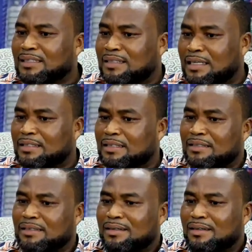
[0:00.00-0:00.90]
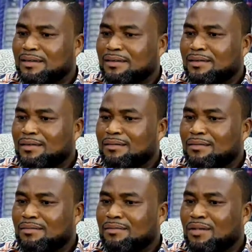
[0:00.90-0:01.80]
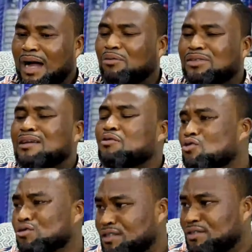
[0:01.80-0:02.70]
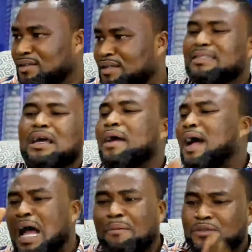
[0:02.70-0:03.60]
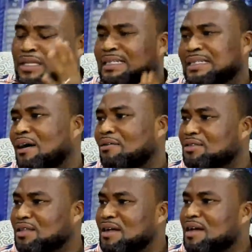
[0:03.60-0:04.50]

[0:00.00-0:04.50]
as it is, I would say good. Wow. There are ups and downs.